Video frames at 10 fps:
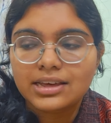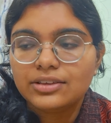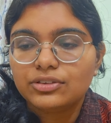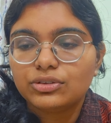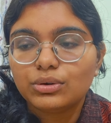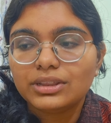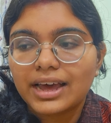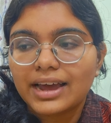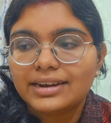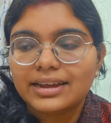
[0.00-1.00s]
so
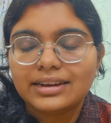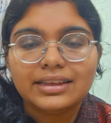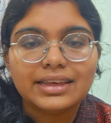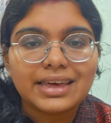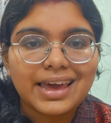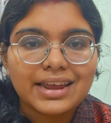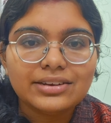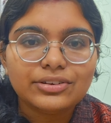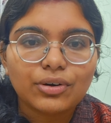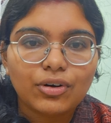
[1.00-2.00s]
that at the
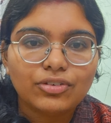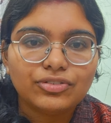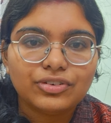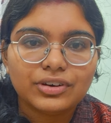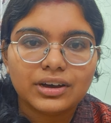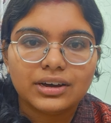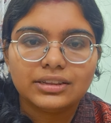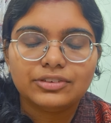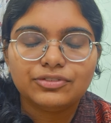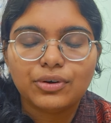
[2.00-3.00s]
end of
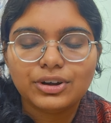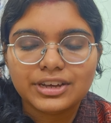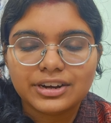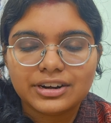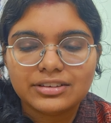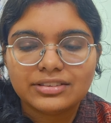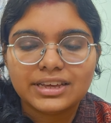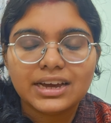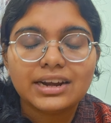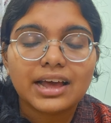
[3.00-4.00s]
the 4 years
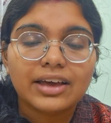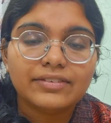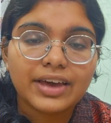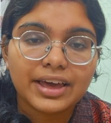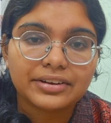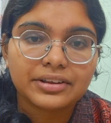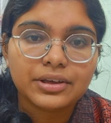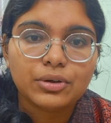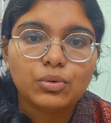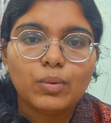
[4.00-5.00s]
they are aware
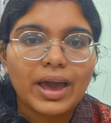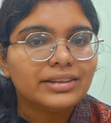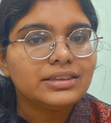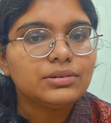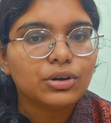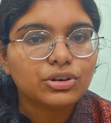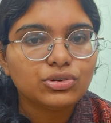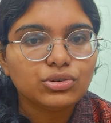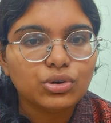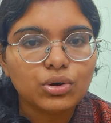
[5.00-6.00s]
where they want to
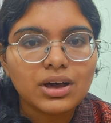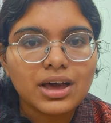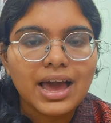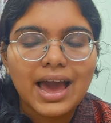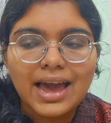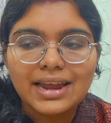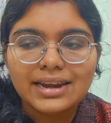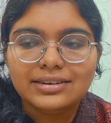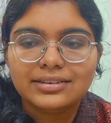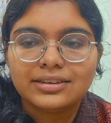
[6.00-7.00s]
go, and